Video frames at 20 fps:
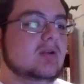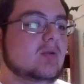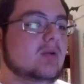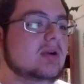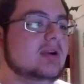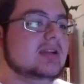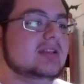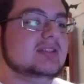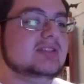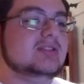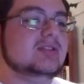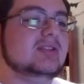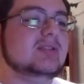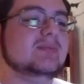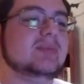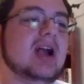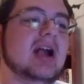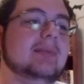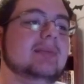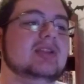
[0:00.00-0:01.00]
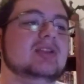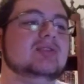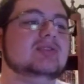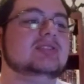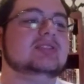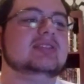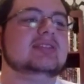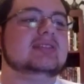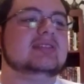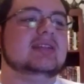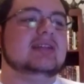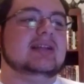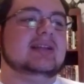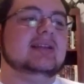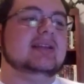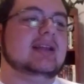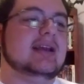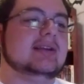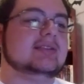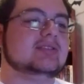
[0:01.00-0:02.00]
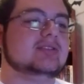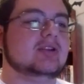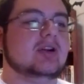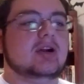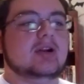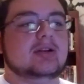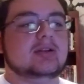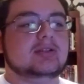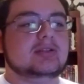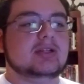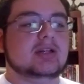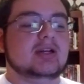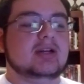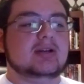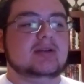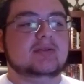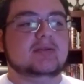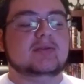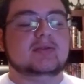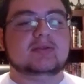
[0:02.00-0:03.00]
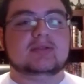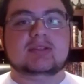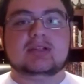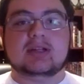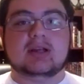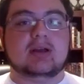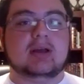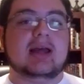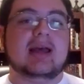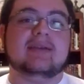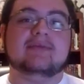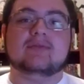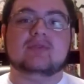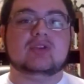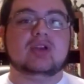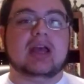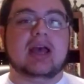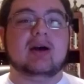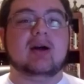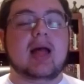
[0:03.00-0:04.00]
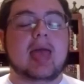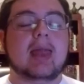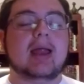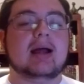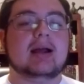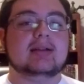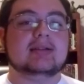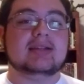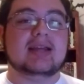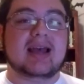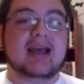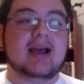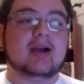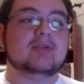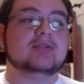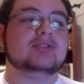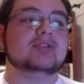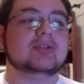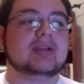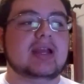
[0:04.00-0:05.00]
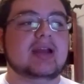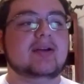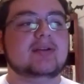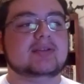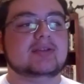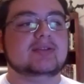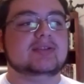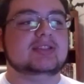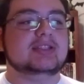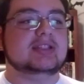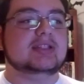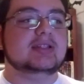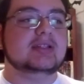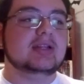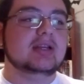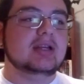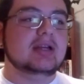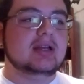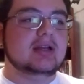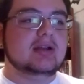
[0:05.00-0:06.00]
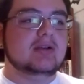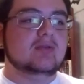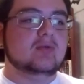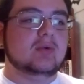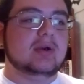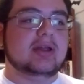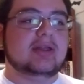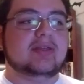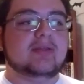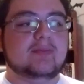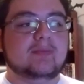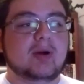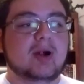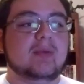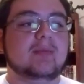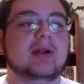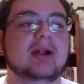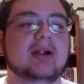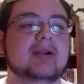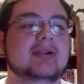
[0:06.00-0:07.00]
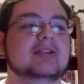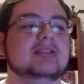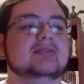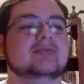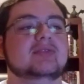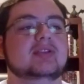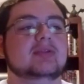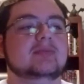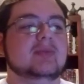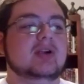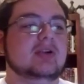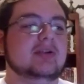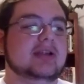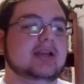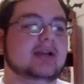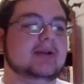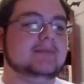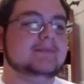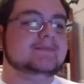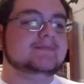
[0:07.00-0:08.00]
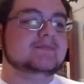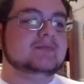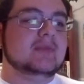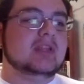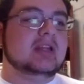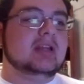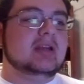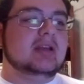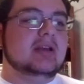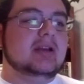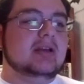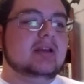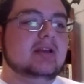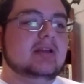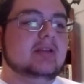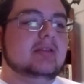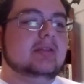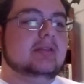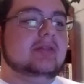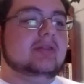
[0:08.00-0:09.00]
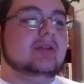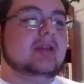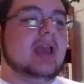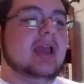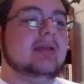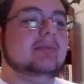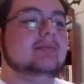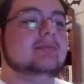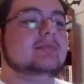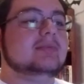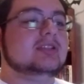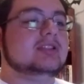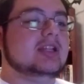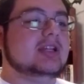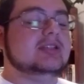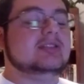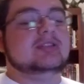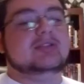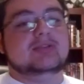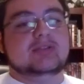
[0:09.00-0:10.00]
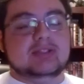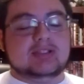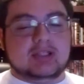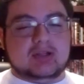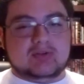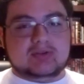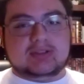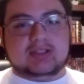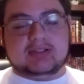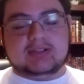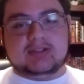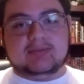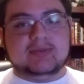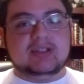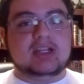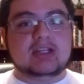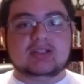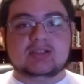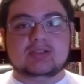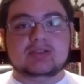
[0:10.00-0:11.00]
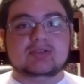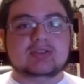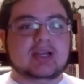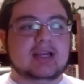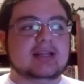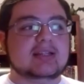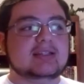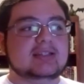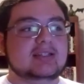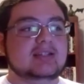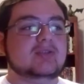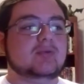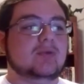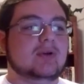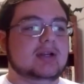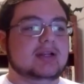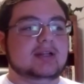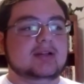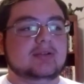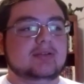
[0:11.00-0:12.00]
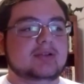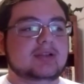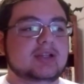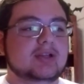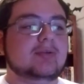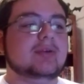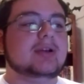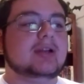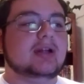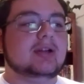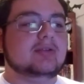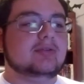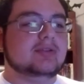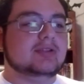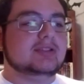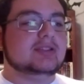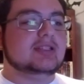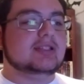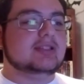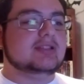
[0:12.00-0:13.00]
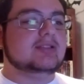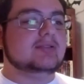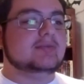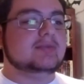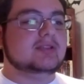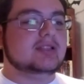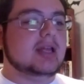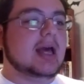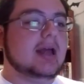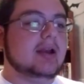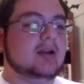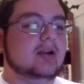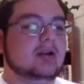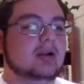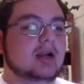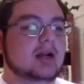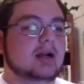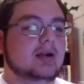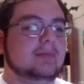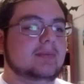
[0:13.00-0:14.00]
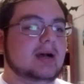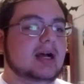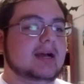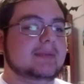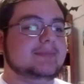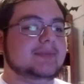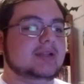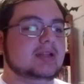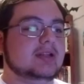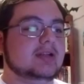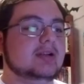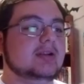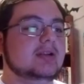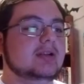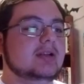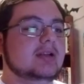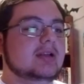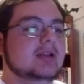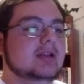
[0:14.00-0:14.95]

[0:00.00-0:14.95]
Whereas you could probably use just an index card to house your character sheet with Barbarians of Lemuria. The game does use its own system. It doesn't use like a D20 or the D100 systems that are popular.